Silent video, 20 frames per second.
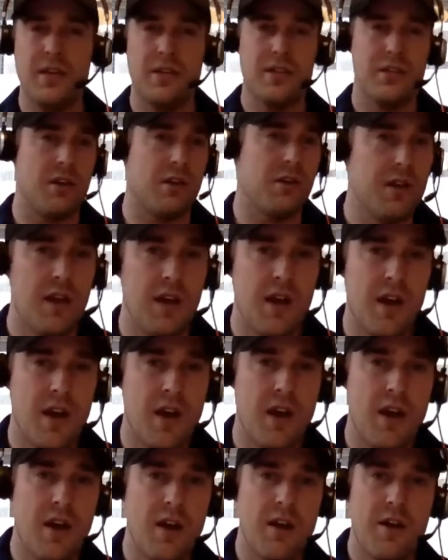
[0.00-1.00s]
So
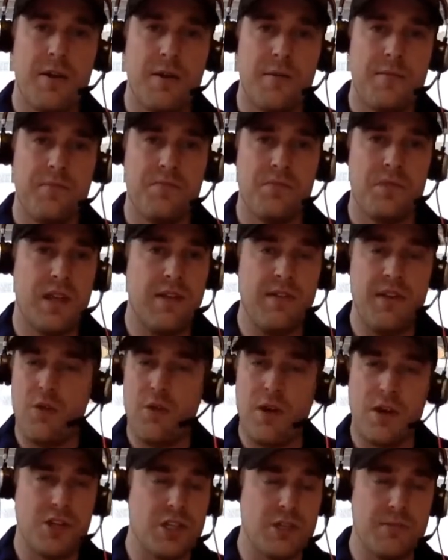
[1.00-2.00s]
do you have any
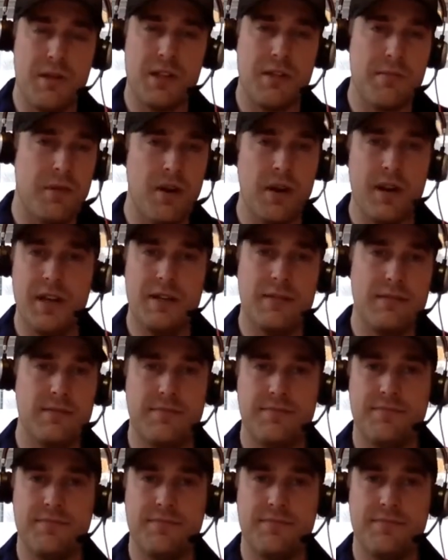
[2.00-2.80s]
questions about the market?